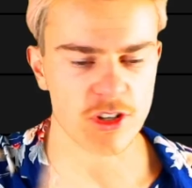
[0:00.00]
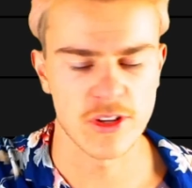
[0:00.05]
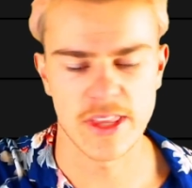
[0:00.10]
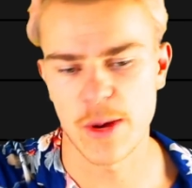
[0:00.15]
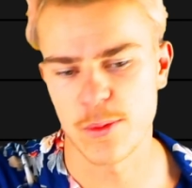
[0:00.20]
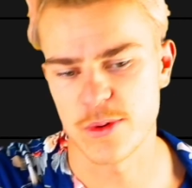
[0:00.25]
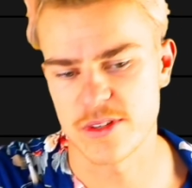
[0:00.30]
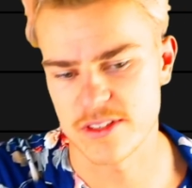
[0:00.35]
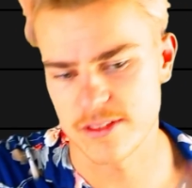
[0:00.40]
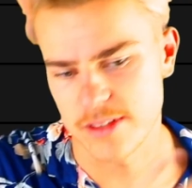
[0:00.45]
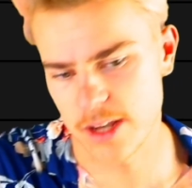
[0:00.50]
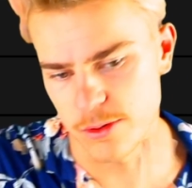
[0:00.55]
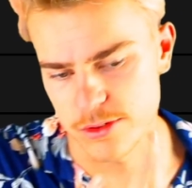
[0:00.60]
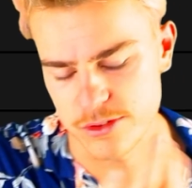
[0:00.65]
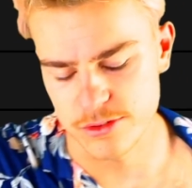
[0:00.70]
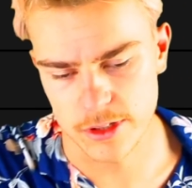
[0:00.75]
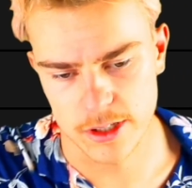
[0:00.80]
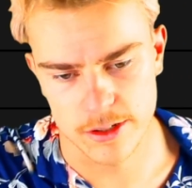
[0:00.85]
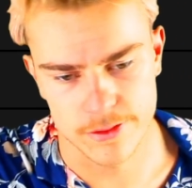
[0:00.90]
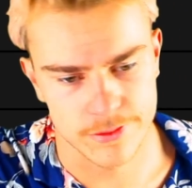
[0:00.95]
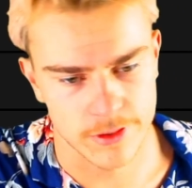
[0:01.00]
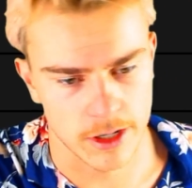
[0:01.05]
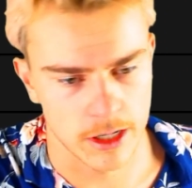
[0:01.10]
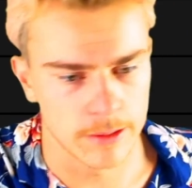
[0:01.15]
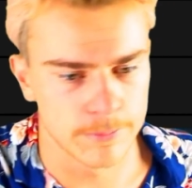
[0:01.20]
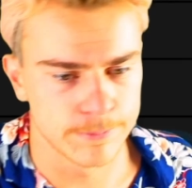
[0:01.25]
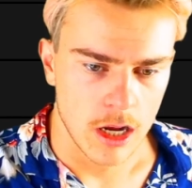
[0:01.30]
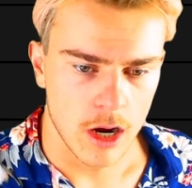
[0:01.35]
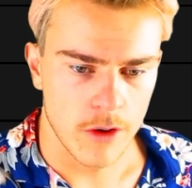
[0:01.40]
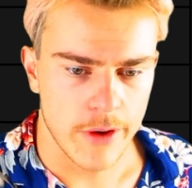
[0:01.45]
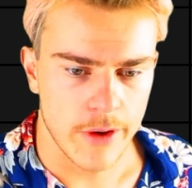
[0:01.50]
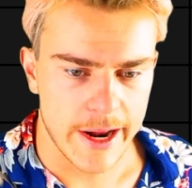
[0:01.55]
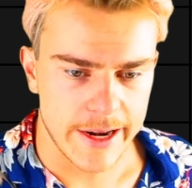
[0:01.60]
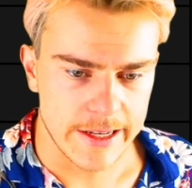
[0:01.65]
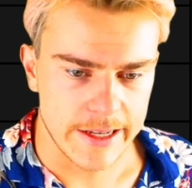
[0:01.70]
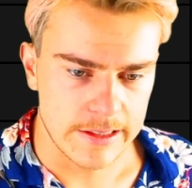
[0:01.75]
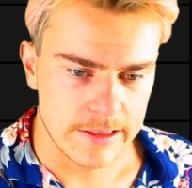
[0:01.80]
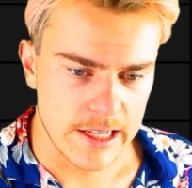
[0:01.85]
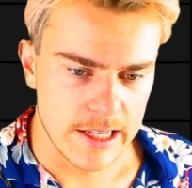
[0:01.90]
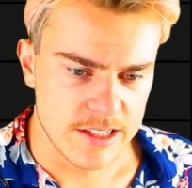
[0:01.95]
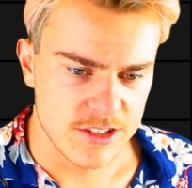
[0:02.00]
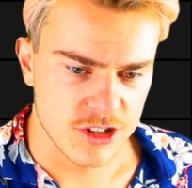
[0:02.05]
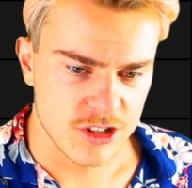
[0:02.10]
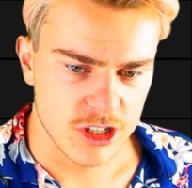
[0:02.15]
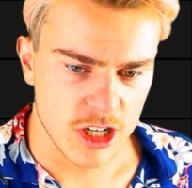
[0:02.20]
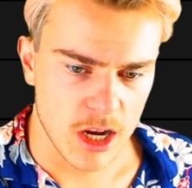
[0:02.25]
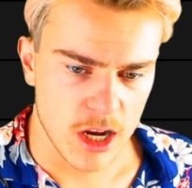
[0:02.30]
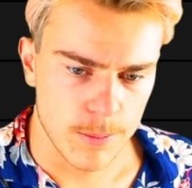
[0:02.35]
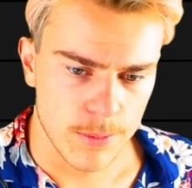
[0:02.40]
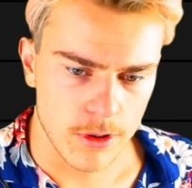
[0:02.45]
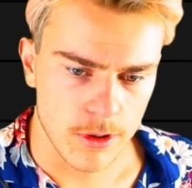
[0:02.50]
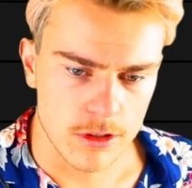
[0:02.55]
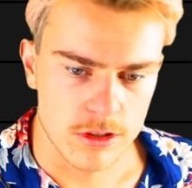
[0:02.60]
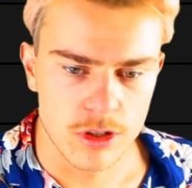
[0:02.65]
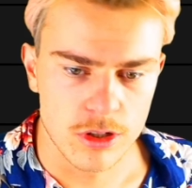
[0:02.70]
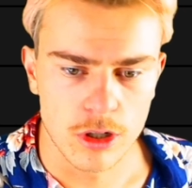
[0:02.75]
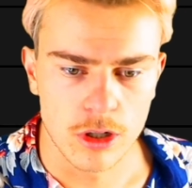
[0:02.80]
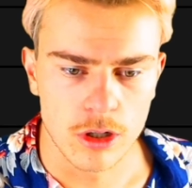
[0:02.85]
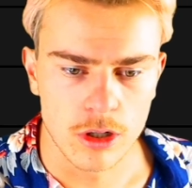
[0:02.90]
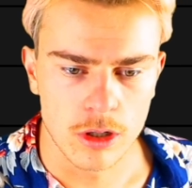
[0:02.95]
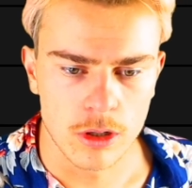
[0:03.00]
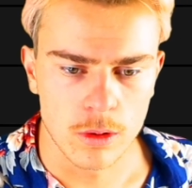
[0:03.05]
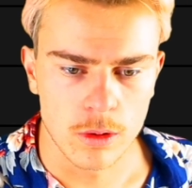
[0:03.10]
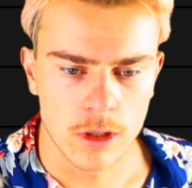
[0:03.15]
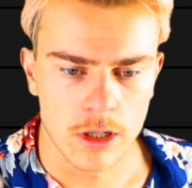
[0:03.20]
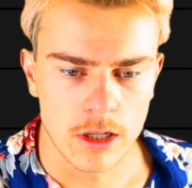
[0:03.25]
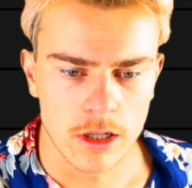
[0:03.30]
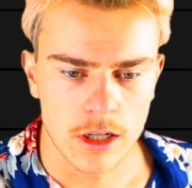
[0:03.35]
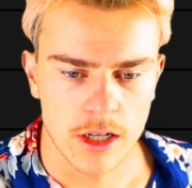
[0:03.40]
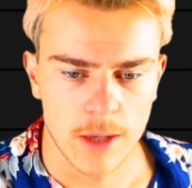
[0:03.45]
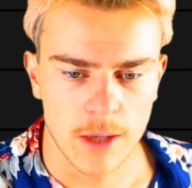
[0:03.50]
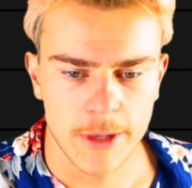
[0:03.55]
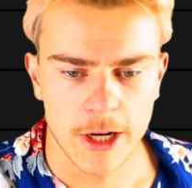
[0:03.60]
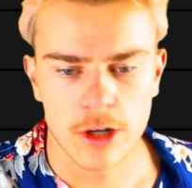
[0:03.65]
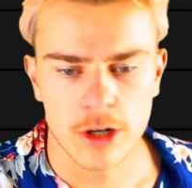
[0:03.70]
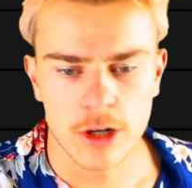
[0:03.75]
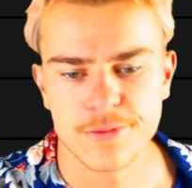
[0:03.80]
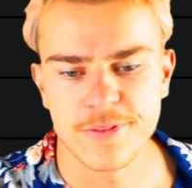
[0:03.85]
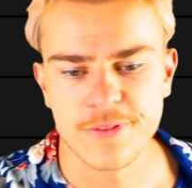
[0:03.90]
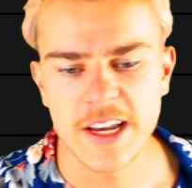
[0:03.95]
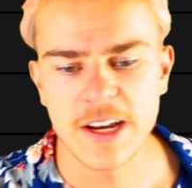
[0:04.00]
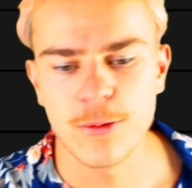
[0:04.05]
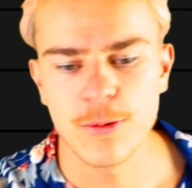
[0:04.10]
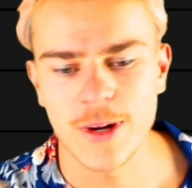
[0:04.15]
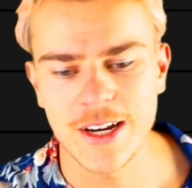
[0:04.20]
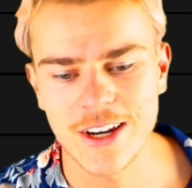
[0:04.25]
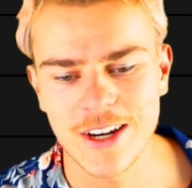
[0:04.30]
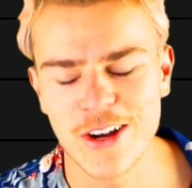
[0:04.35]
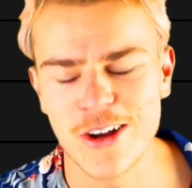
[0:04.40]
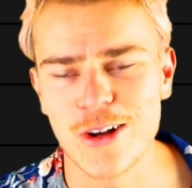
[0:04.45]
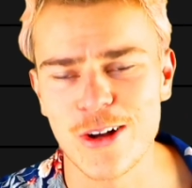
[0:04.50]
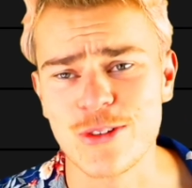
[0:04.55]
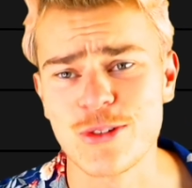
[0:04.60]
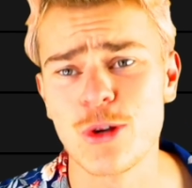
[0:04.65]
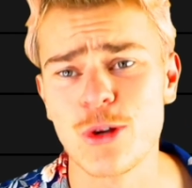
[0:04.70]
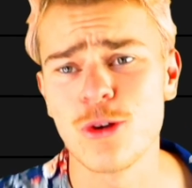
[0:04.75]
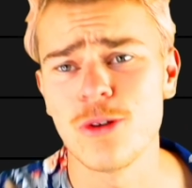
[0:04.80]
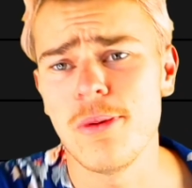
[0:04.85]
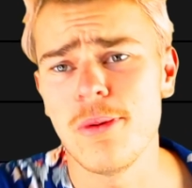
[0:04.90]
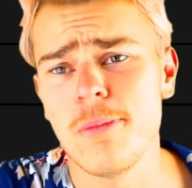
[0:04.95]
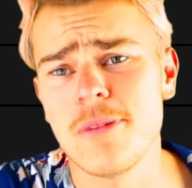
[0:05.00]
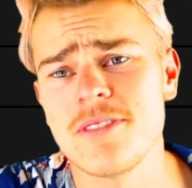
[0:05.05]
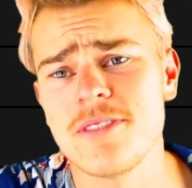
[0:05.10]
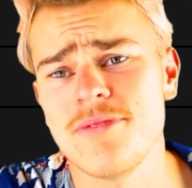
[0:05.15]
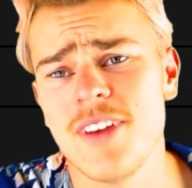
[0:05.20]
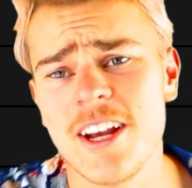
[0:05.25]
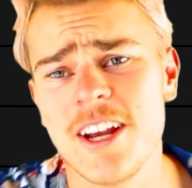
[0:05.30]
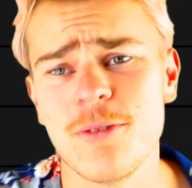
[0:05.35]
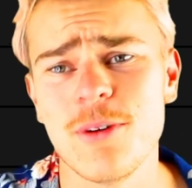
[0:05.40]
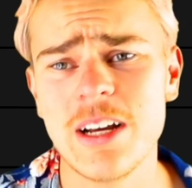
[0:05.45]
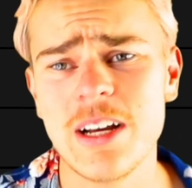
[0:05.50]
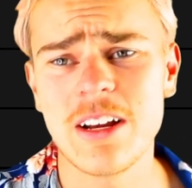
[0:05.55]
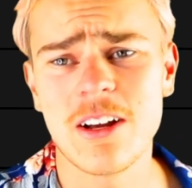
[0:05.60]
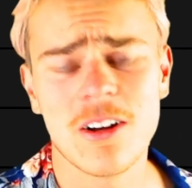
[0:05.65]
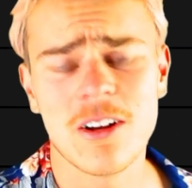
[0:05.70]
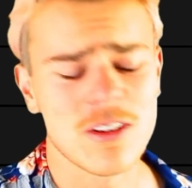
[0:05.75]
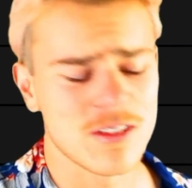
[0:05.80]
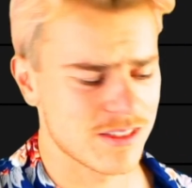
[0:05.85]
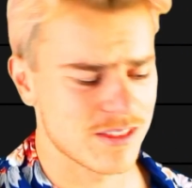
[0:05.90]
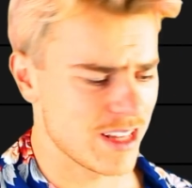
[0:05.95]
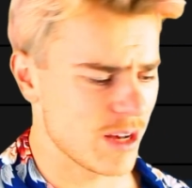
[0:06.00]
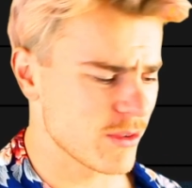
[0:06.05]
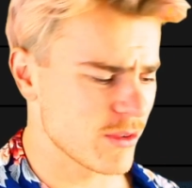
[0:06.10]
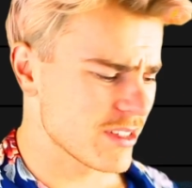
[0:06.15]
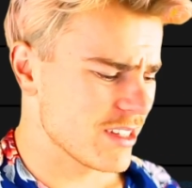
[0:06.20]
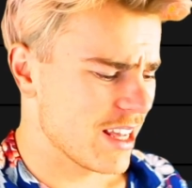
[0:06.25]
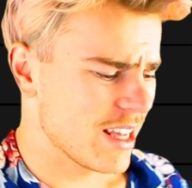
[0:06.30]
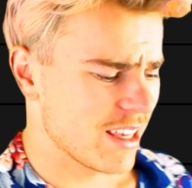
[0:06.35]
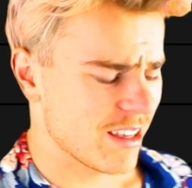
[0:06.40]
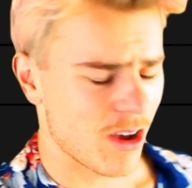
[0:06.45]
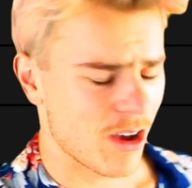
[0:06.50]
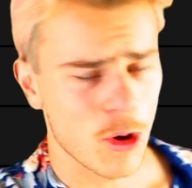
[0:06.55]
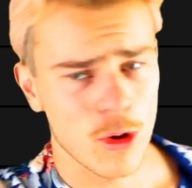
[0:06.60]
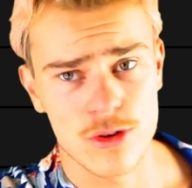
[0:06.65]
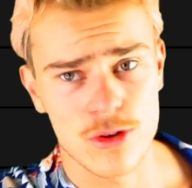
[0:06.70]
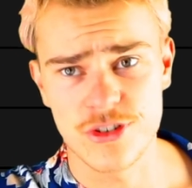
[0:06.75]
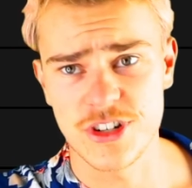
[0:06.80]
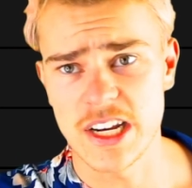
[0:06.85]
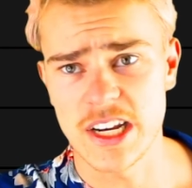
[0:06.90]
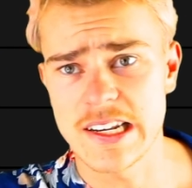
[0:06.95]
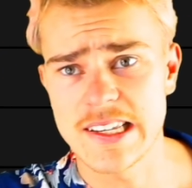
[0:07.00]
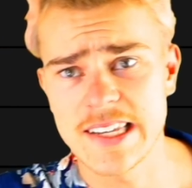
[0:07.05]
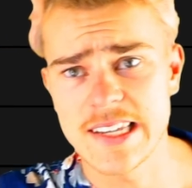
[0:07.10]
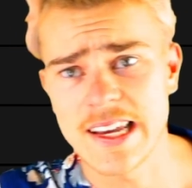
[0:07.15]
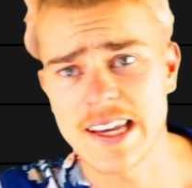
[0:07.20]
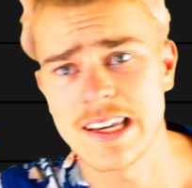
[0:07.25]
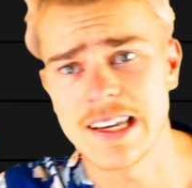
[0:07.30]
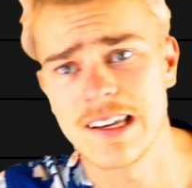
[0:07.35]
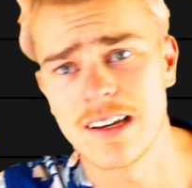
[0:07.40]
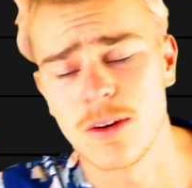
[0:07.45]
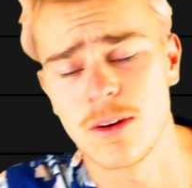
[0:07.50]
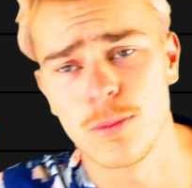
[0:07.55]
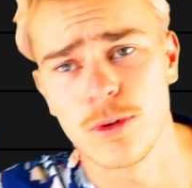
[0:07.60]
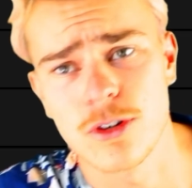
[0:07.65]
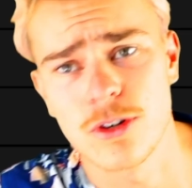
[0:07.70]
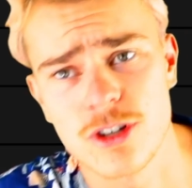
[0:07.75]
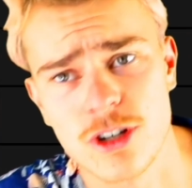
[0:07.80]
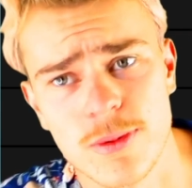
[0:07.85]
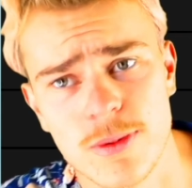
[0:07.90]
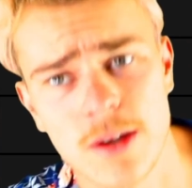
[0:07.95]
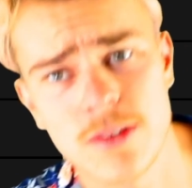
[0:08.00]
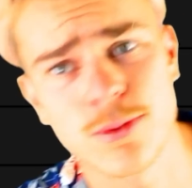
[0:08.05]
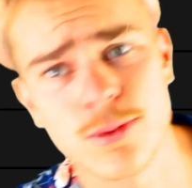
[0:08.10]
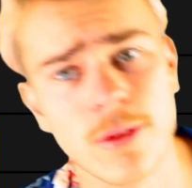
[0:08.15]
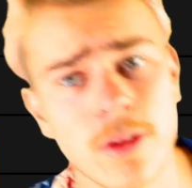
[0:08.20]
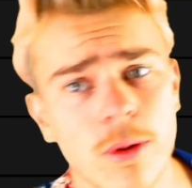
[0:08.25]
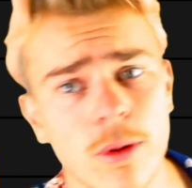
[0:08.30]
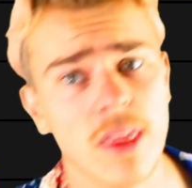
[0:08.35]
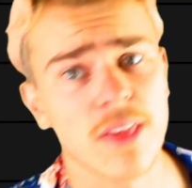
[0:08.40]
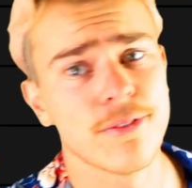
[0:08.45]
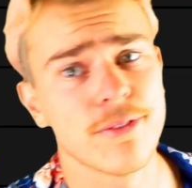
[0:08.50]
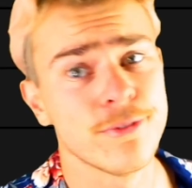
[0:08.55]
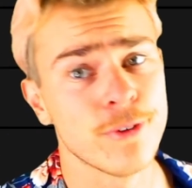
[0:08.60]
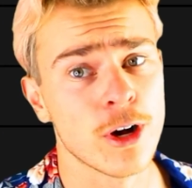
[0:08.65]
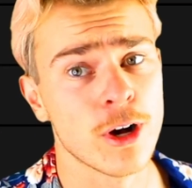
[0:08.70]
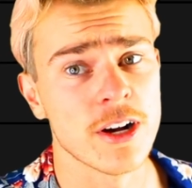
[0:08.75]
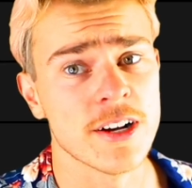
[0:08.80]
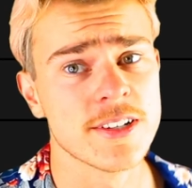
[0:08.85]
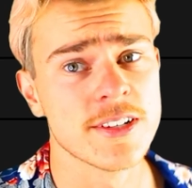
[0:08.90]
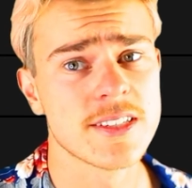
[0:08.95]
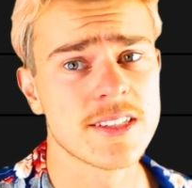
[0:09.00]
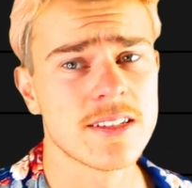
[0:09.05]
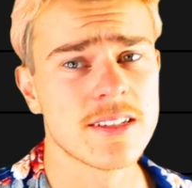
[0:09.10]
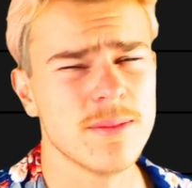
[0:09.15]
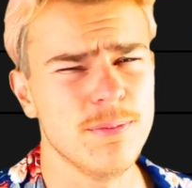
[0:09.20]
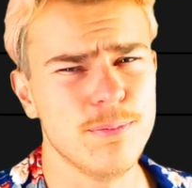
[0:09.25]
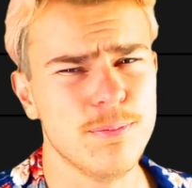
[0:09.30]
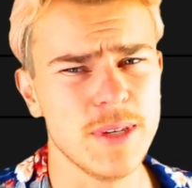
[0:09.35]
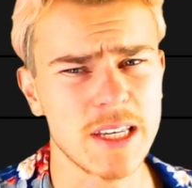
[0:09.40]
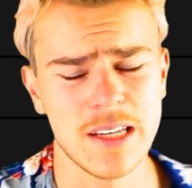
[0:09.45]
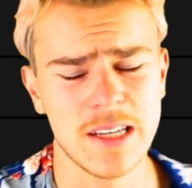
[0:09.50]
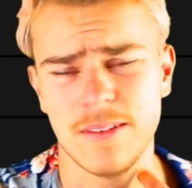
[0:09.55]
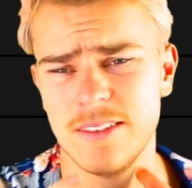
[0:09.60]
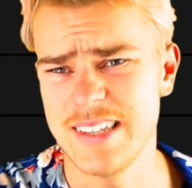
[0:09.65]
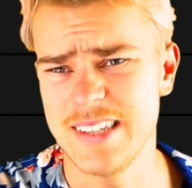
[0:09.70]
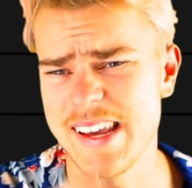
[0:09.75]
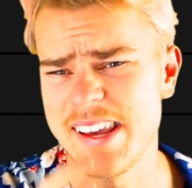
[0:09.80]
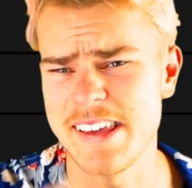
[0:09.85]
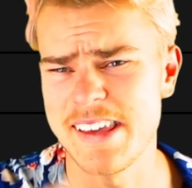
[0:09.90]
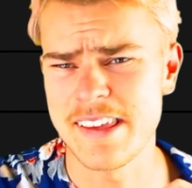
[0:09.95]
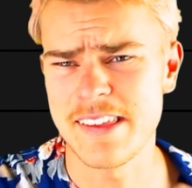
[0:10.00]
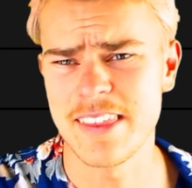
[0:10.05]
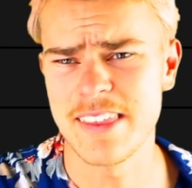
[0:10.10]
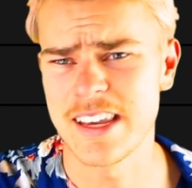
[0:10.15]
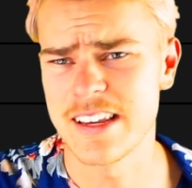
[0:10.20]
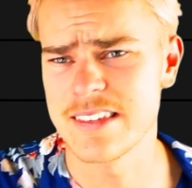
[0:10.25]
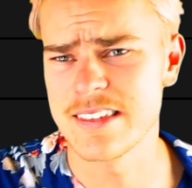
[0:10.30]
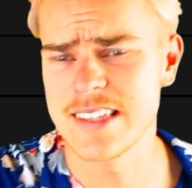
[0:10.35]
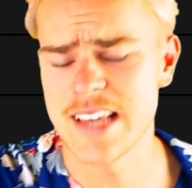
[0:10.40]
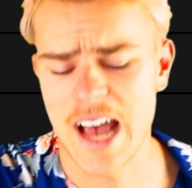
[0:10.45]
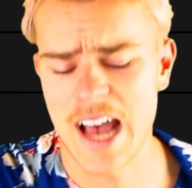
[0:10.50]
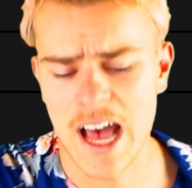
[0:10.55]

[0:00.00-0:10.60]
But that was really fun. Alrighty, let's jump to, oh my fake reader girls. Who remembers fake reader girls? That was like OG tea on BookTube. That was probably one of the first big tea things to